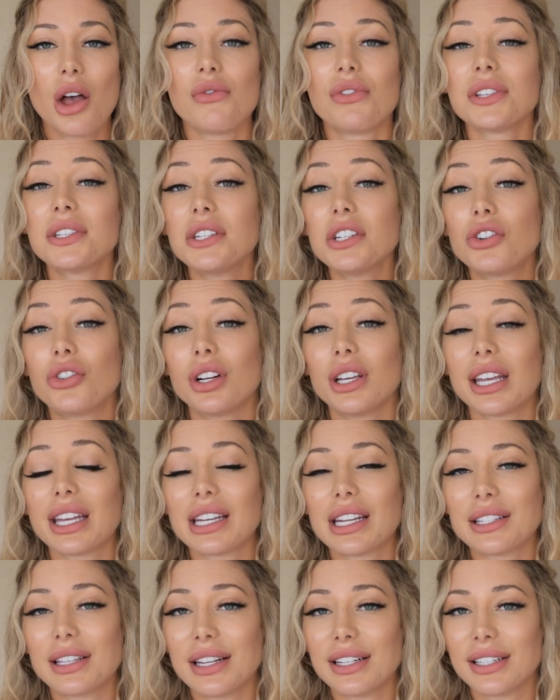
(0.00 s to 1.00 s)
VistaCreate
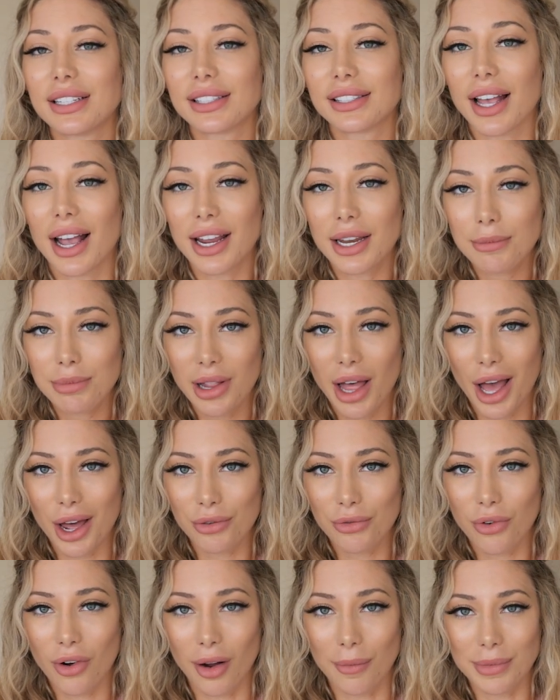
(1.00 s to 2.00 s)
is a design
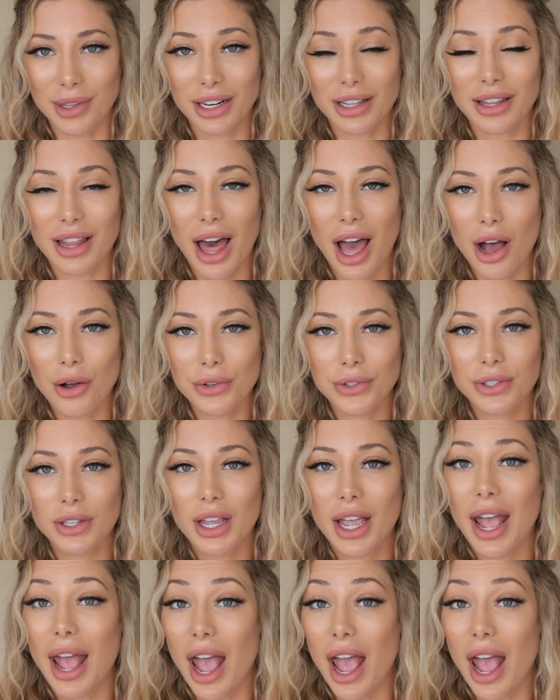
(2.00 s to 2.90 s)
platform that allows